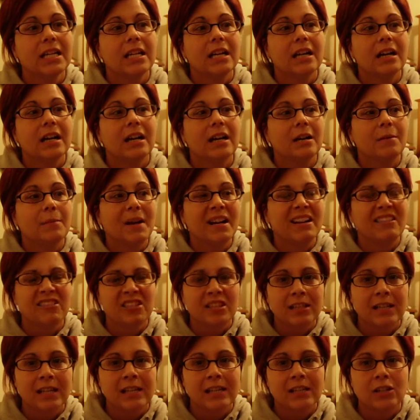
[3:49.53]
um, else
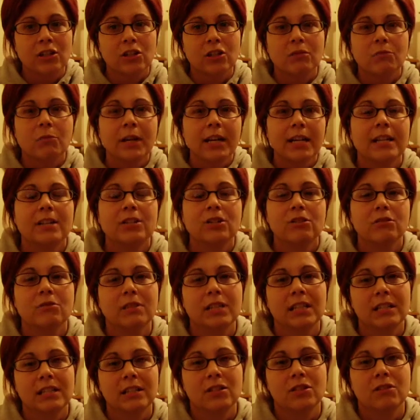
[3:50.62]
that's a good way to
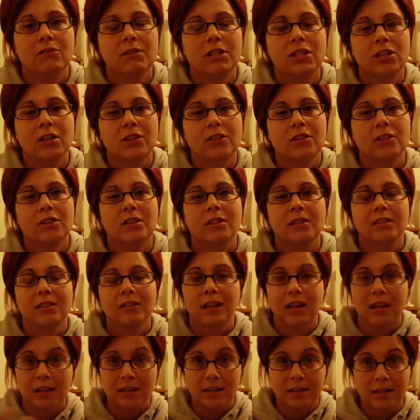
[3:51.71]
get to know each other and
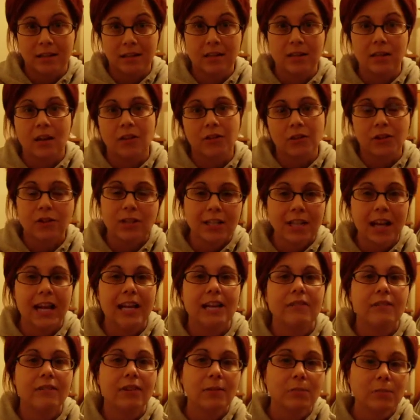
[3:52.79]
uh, another side
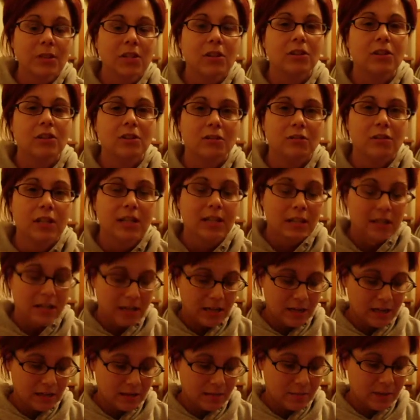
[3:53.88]
of them. So
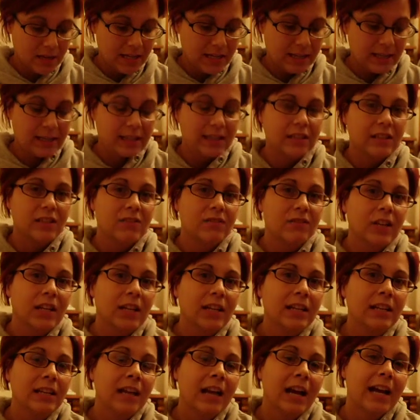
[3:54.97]
um, I think it's
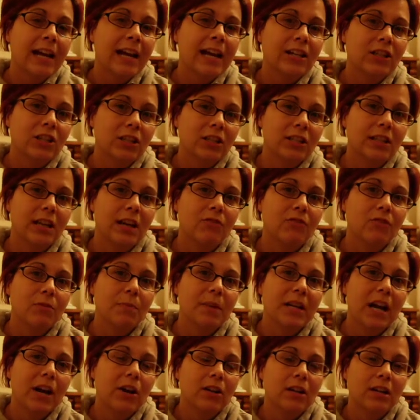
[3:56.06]
fun. I actually thought it would
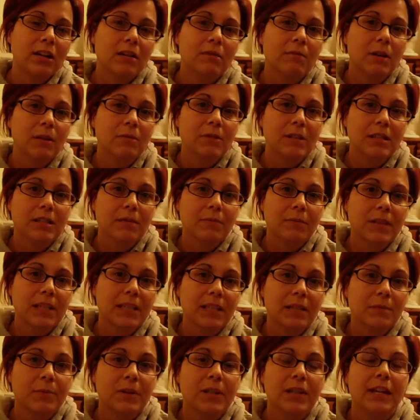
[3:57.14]
be hard to come up with some
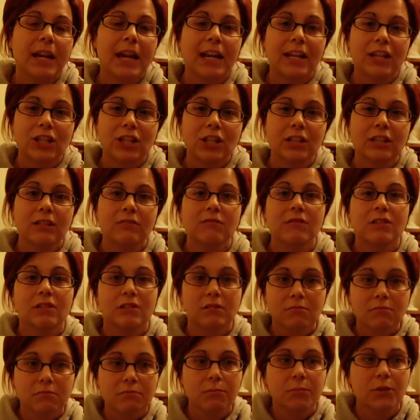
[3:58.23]
things, but actually it was
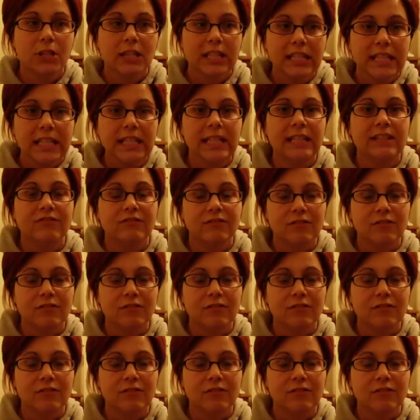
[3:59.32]
pretty easy for